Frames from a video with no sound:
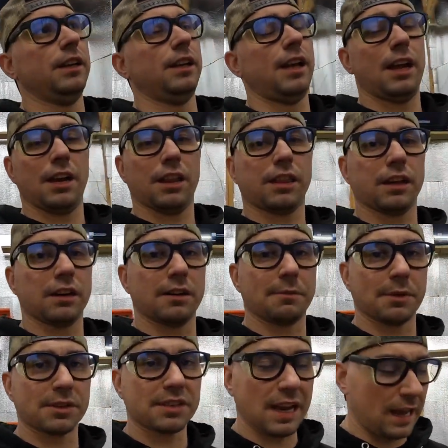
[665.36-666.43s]

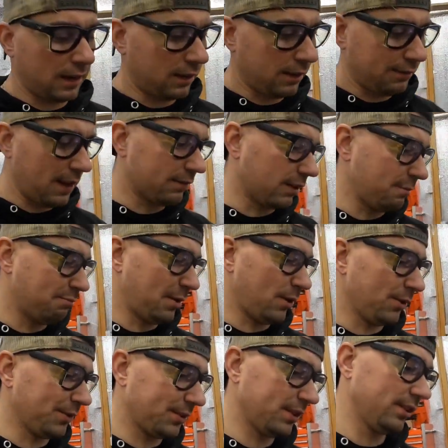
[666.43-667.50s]
1/3% of every
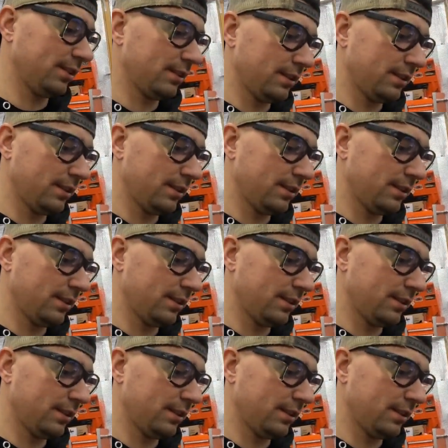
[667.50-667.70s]
bolt,